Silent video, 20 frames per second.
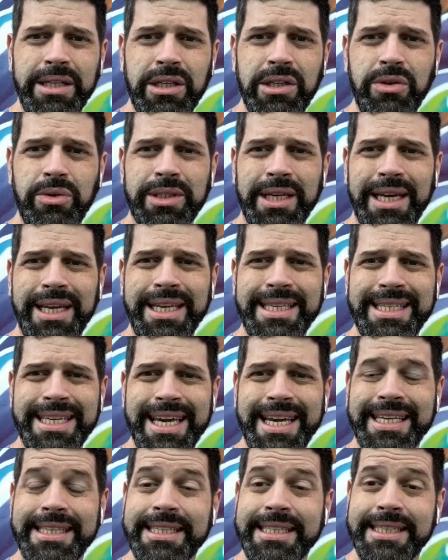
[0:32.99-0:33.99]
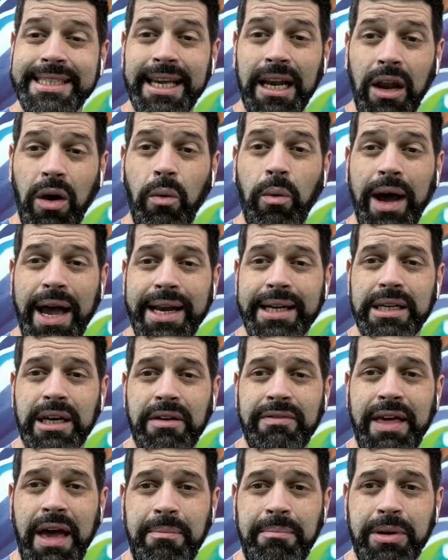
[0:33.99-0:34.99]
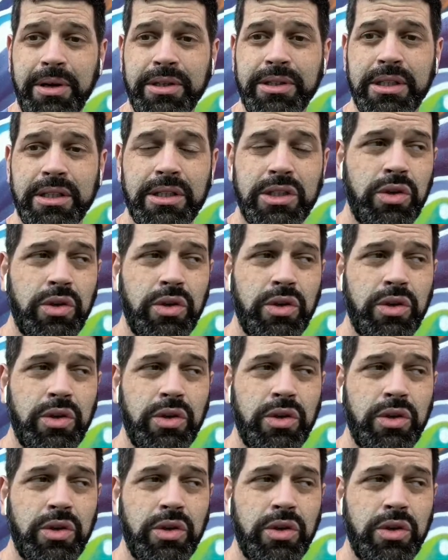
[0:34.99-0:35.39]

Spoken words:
to do is I need to get a silhouette of that person.